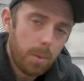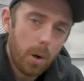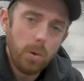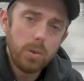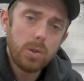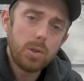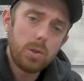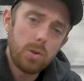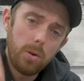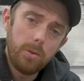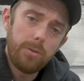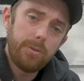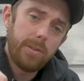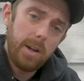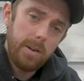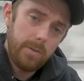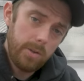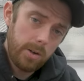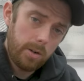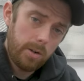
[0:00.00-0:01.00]
Post your
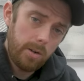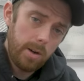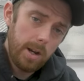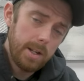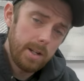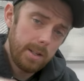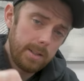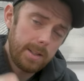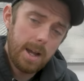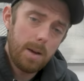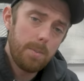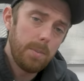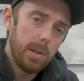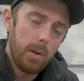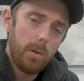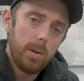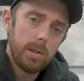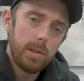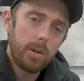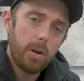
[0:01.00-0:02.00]
favorite creator down
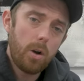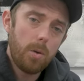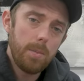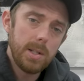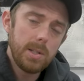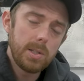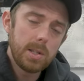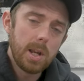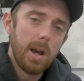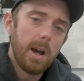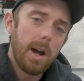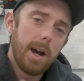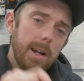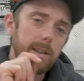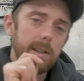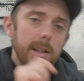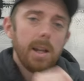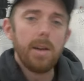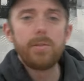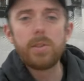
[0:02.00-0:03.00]
below in the comments.
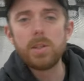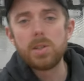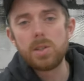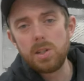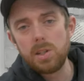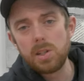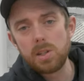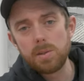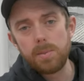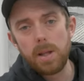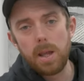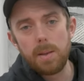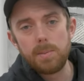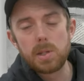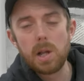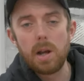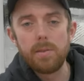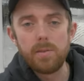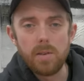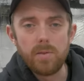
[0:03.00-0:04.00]
I'd love to see some names
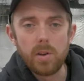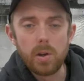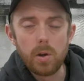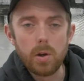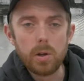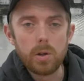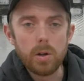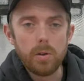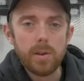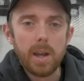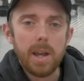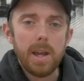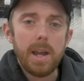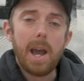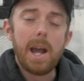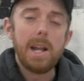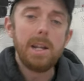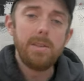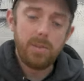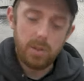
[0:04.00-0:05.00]
that I've never heard of.
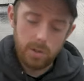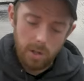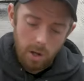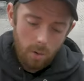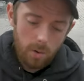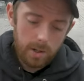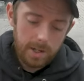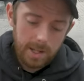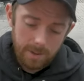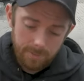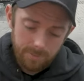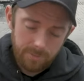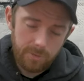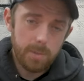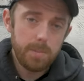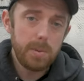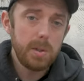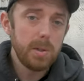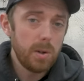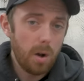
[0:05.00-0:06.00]
And if you know any
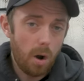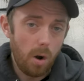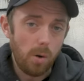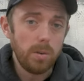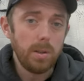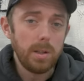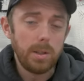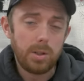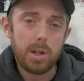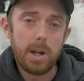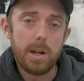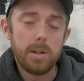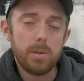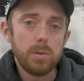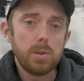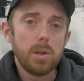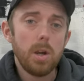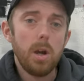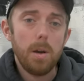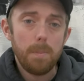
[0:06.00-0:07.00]
amphibian-only
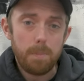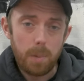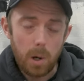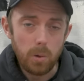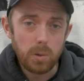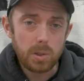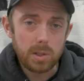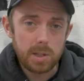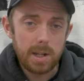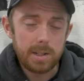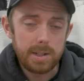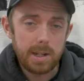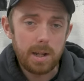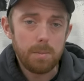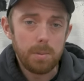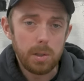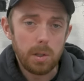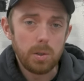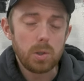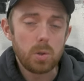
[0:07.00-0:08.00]
channels, post that
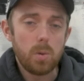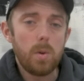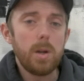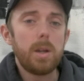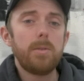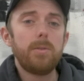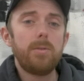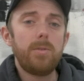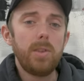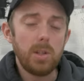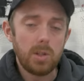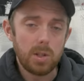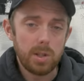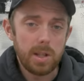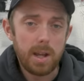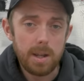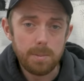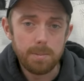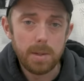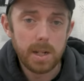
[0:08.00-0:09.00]
down below so I can feature
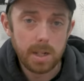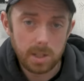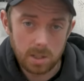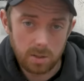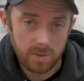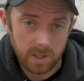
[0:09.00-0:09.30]
that in my next